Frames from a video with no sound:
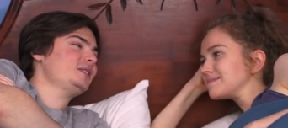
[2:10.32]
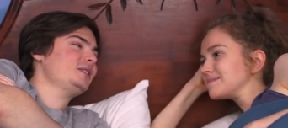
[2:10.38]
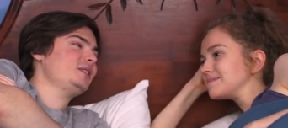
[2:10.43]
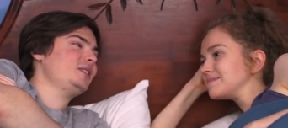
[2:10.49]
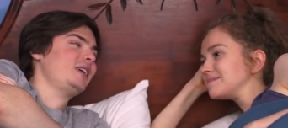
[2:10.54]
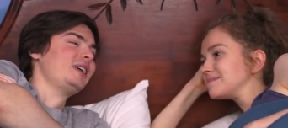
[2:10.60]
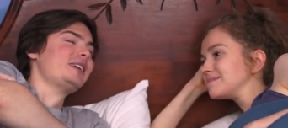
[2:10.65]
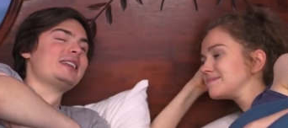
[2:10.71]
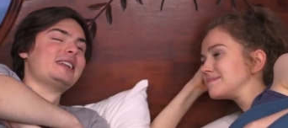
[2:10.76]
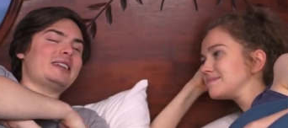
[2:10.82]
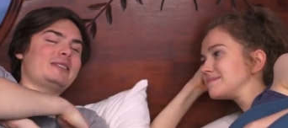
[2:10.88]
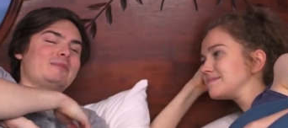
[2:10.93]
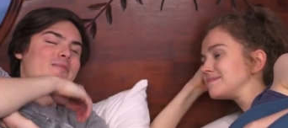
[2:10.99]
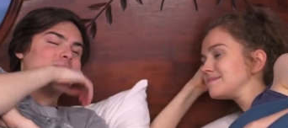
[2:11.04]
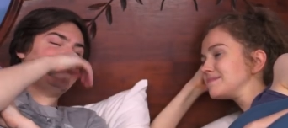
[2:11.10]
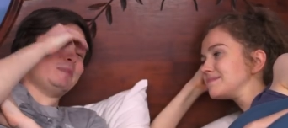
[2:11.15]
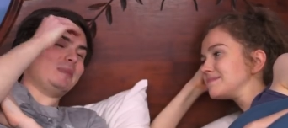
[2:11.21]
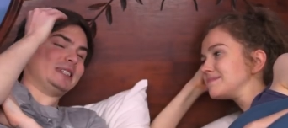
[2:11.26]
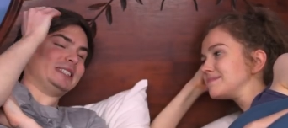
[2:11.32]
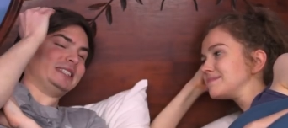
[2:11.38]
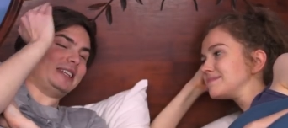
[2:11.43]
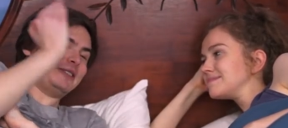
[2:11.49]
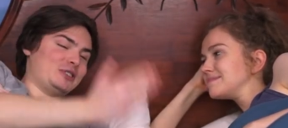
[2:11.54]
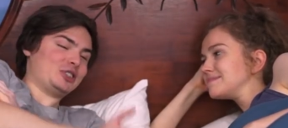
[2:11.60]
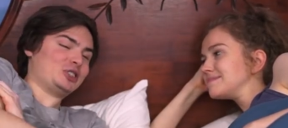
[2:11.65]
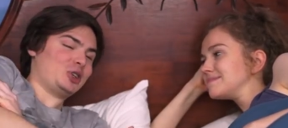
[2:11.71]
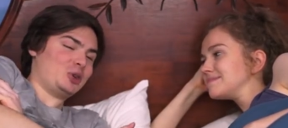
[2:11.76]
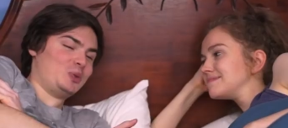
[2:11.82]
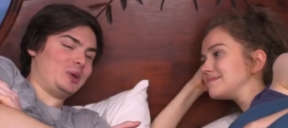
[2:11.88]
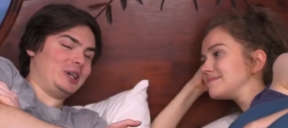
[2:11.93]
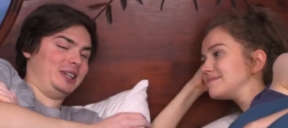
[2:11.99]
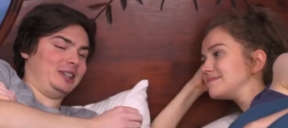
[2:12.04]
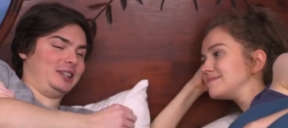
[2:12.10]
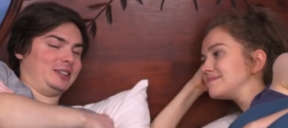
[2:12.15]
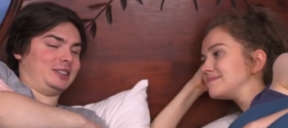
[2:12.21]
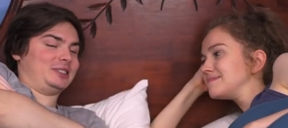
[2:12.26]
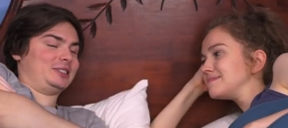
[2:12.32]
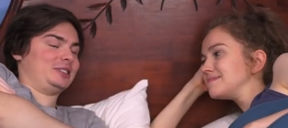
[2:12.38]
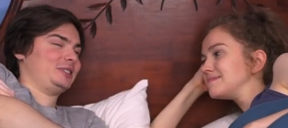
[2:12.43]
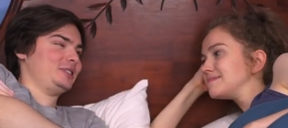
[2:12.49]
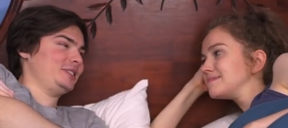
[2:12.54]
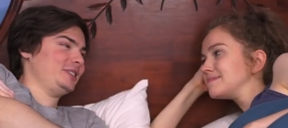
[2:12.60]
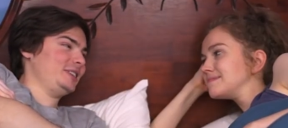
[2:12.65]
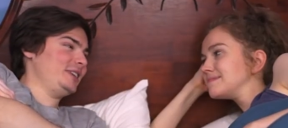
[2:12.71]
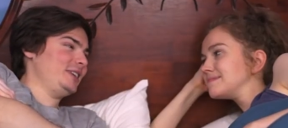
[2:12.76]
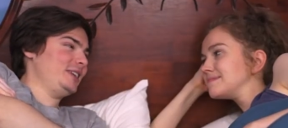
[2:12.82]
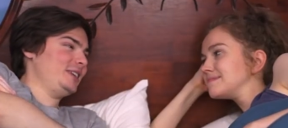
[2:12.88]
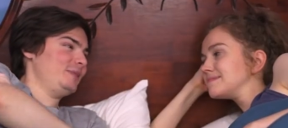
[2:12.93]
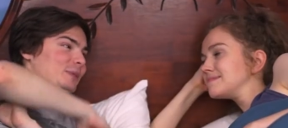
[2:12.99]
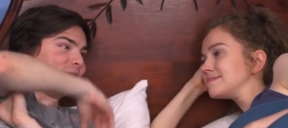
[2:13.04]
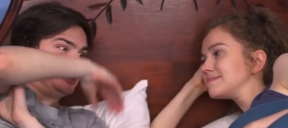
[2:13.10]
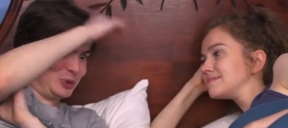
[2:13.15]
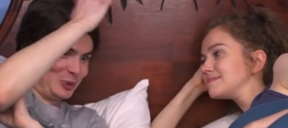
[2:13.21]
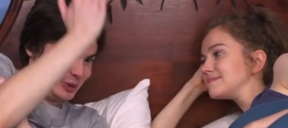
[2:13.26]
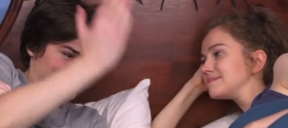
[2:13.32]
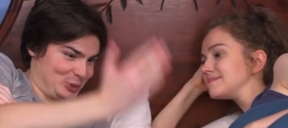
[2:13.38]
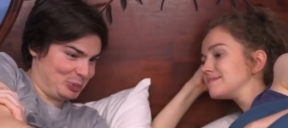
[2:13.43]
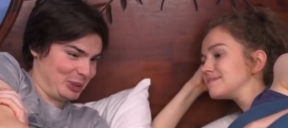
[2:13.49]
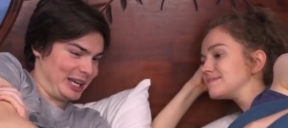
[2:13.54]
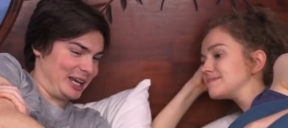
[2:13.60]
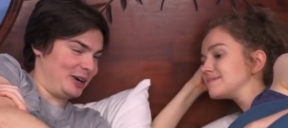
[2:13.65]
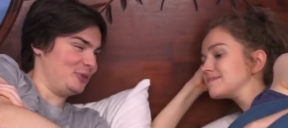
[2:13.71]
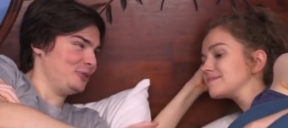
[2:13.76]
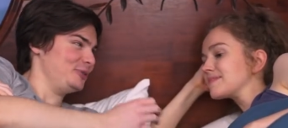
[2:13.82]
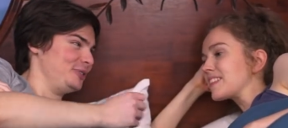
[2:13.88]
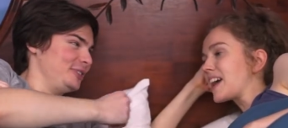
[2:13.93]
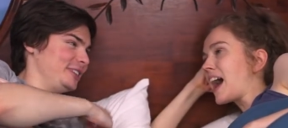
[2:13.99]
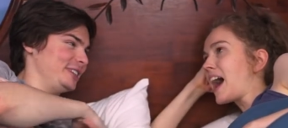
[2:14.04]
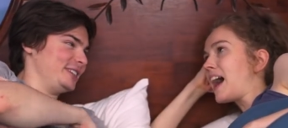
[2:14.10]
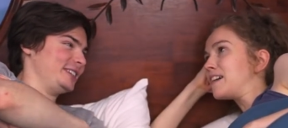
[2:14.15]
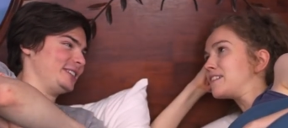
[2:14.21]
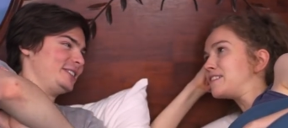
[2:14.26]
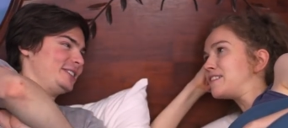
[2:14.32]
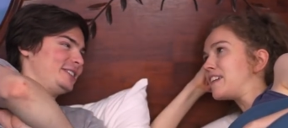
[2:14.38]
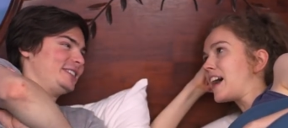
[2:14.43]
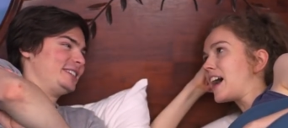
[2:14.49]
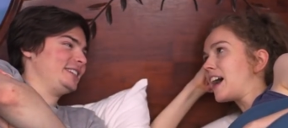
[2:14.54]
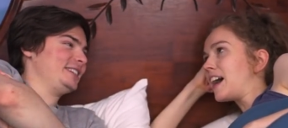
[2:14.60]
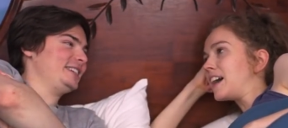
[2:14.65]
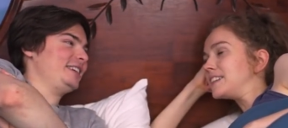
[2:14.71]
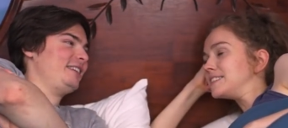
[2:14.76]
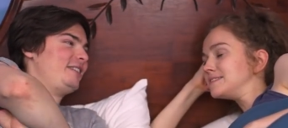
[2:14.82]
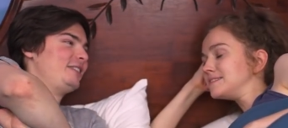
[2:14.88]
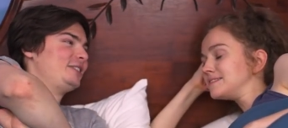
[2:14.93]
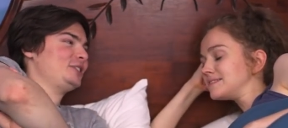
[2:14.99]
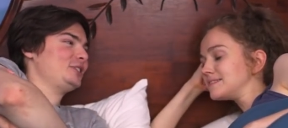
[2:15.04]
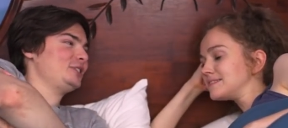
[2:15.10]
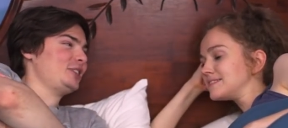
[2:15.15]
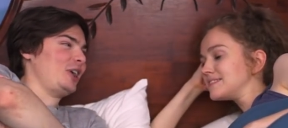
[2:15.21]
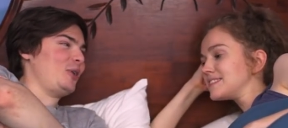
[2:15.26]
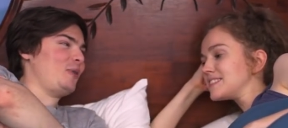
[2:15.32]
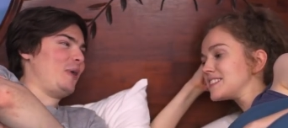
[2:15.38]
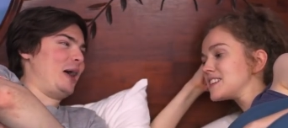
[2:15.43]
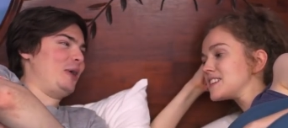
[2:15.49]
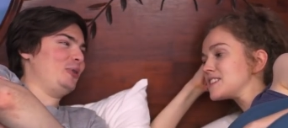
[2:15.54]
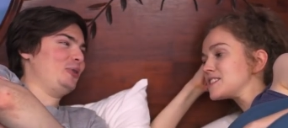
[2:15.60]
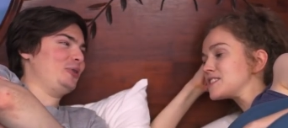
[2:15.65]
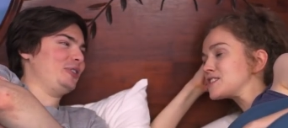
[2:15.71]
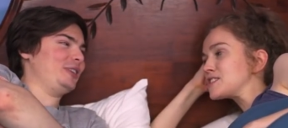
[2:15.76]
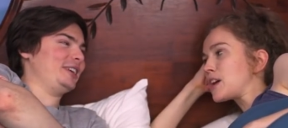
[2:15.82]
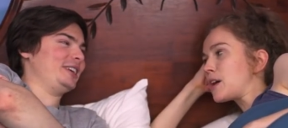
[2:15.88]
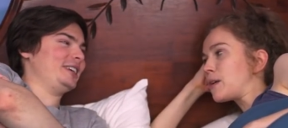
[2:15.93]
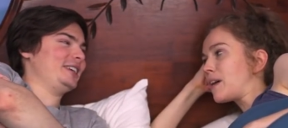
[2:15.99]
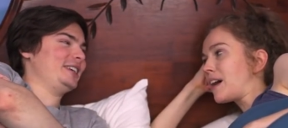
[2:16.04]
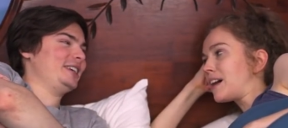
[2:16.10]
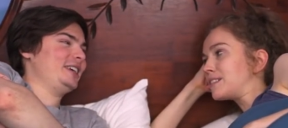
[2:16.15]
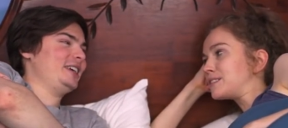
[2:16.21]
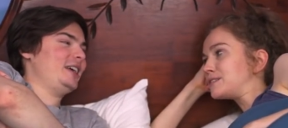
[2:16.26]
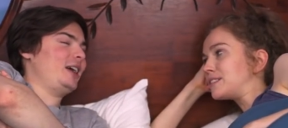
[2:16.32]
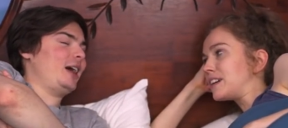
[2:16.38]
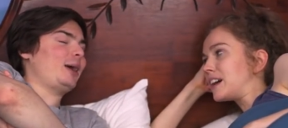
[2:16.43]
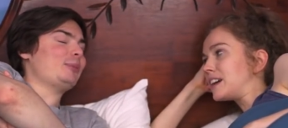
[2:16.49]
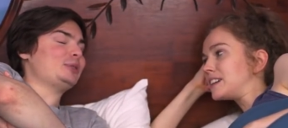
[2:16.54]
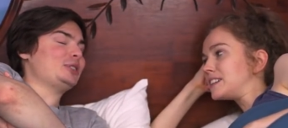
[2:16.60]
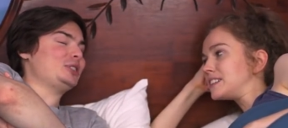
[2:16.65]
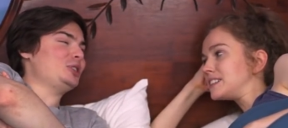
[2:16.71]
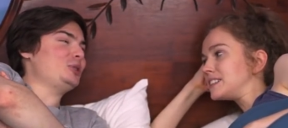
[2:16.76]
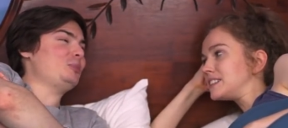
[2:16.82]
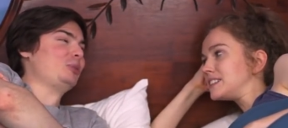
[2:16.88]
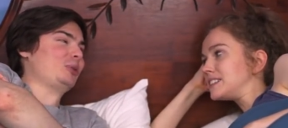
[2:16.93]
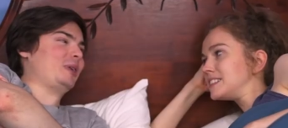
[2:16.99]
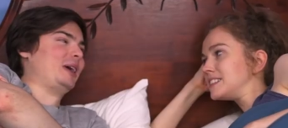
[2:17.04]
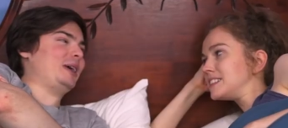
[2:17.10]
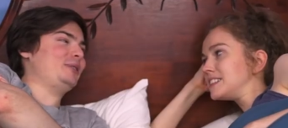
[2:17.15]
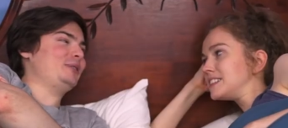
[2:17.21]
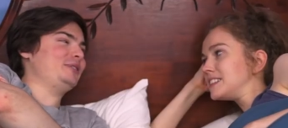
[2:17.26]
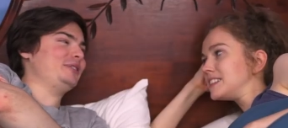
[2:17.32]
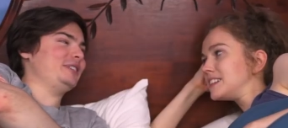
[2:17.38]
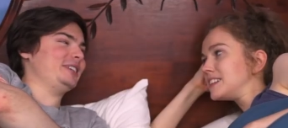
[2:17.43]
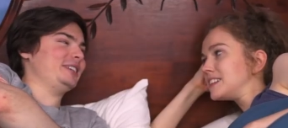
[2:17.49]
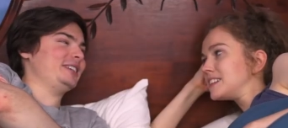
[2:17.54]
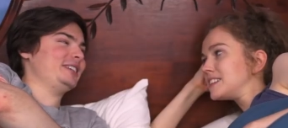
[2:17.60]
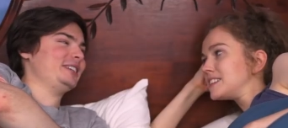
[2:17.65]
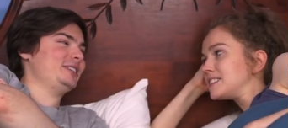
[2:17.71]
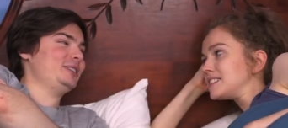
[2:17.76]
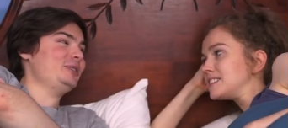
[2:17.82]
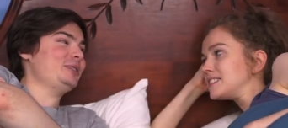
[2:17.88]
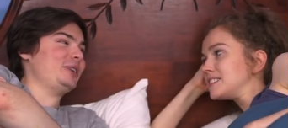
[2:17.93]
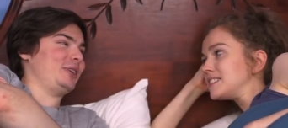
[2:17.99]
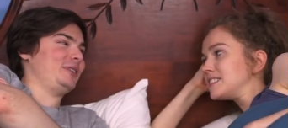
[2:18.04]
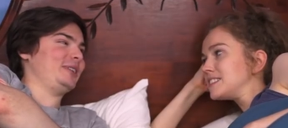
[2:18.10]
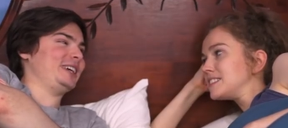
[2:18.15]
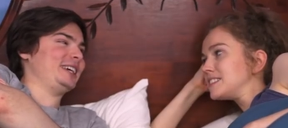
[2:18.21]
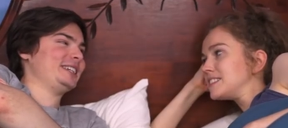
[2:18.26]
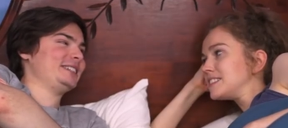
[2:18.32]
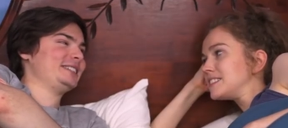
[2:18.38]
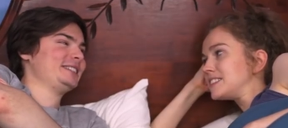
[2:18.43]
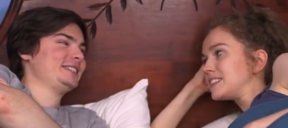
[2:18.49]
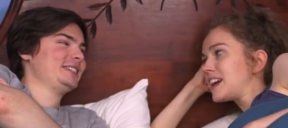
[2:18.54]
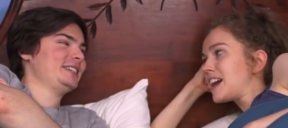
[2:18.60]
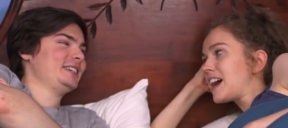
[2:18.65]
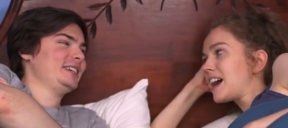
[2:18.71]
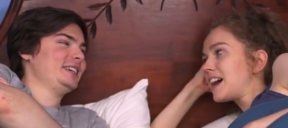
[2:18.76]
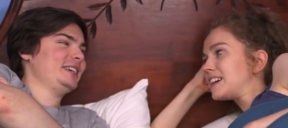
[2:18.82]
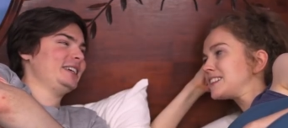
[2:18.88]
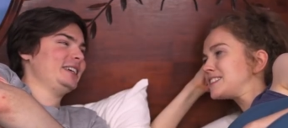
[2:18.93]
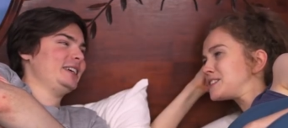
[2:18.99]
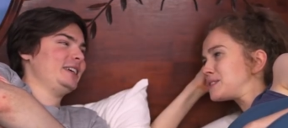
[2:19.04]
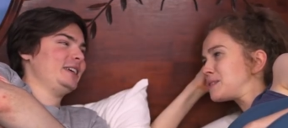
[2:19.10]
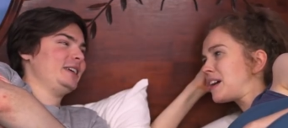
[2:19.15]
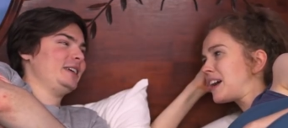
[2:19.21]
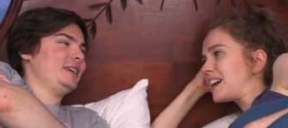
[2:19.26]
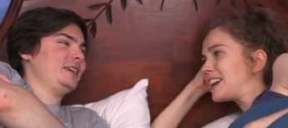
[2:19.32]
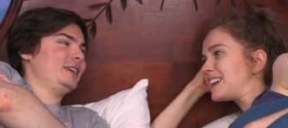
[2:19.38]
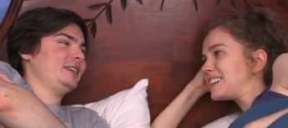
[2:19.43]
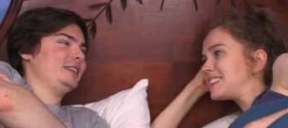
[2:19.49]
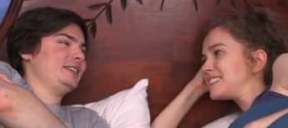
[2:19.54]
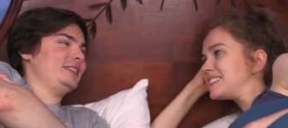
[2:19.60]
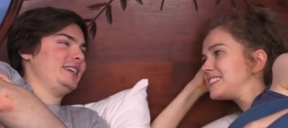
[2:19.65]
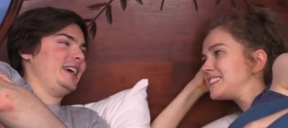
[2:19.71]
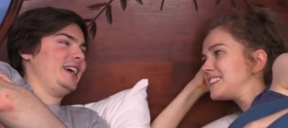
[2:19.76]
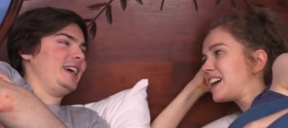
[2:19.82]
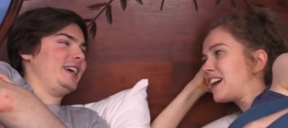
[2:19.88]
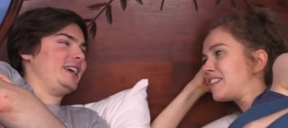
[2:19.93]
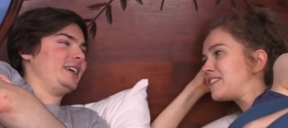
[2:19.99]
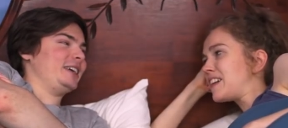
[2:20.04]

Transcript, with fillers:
Speaker 1: You know, I must never show weakness. Must always be alpha.
Speaker 2: Alpha.
Speaker 1: So alpha. So alpha. I'm super alpha. You know this.
Speaker 2: Yeah, do I? Yeah.